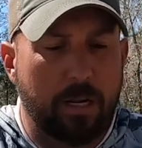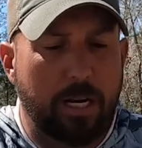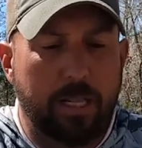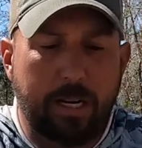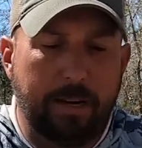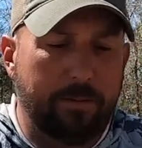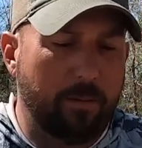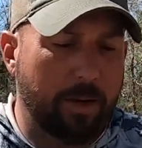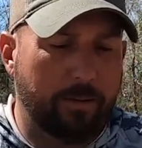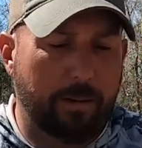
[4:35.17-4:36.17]
And then even
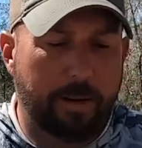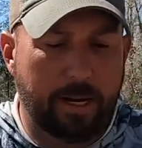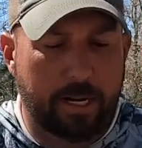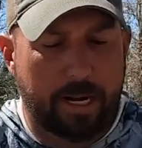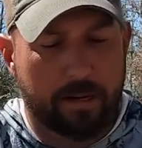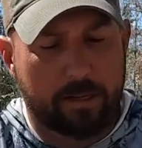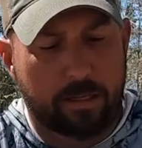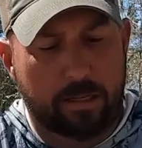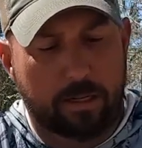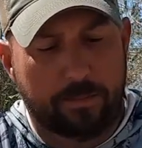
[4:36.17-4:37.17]
whenever I'm getting down
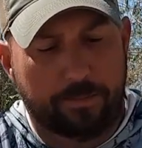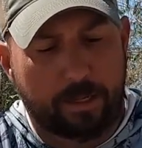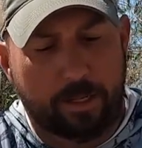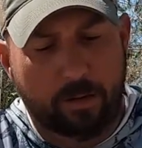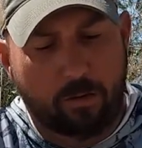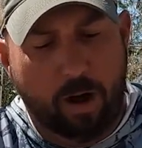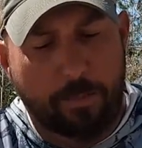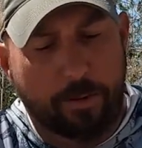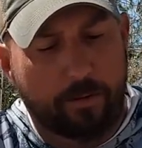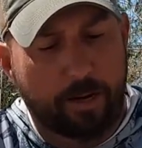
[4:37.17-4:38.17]
to,
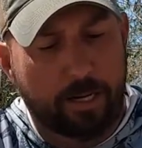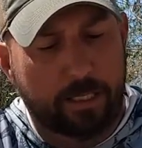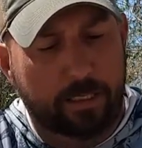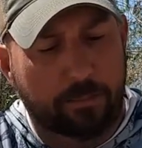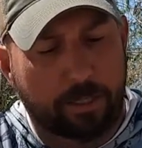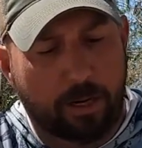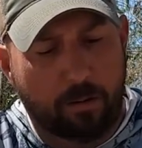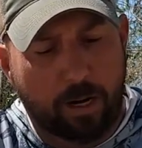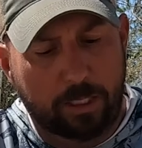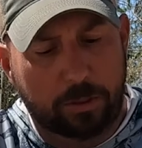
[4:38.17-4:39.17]
crappie rigs, something a
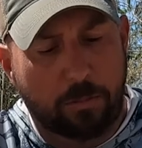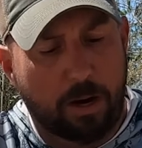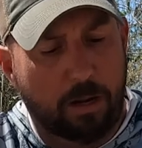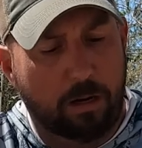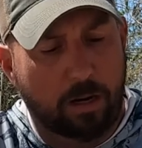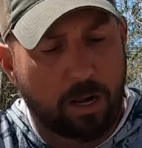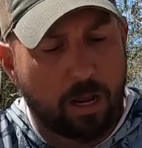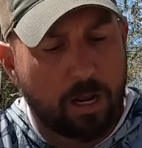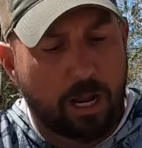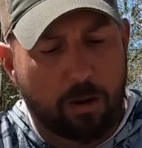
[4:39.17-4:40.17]
whole lot smaller,
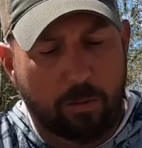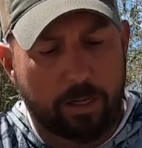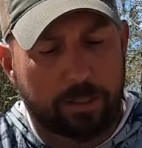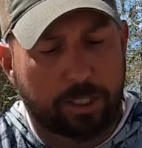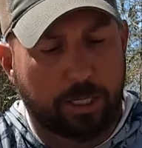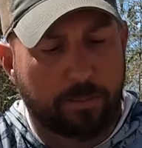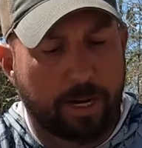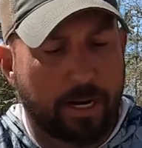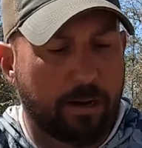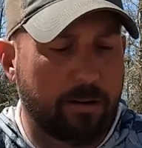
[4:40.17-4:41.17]
I will slim
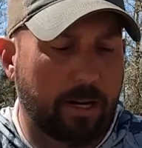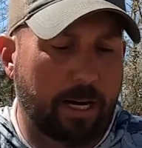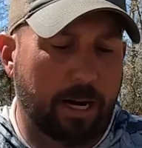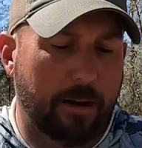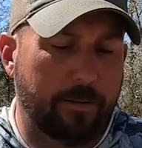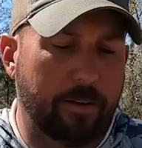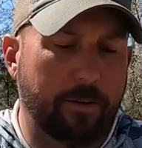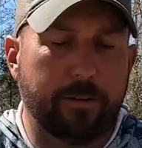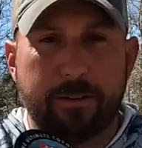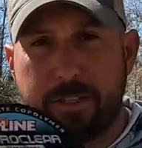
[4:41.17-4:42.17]
down, and I've
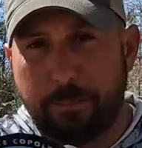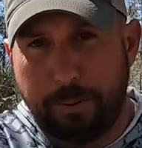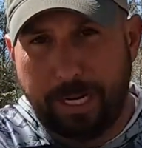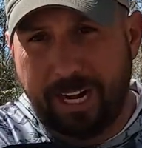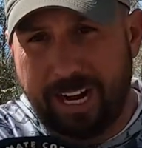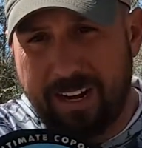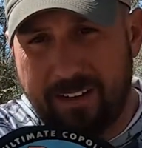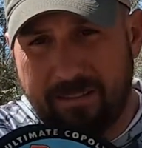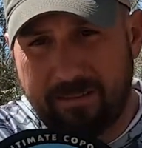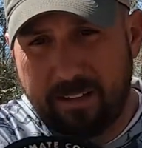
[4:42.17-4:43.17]
used
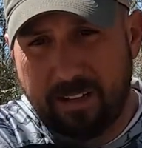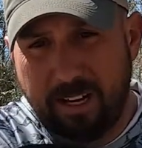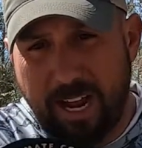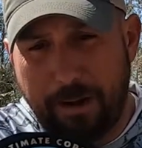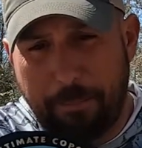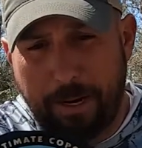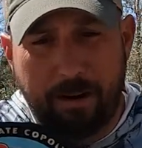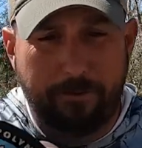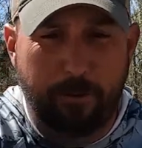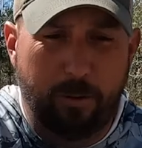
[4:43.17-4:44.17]
P-Line
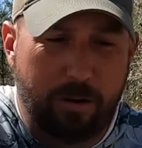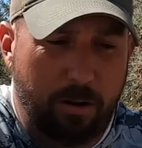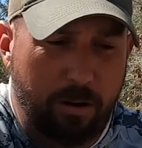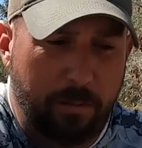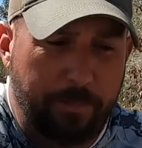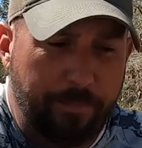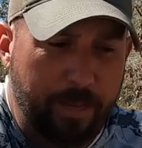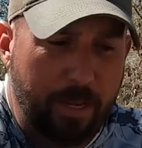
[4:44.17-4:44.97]
8-pound fluorocarbon,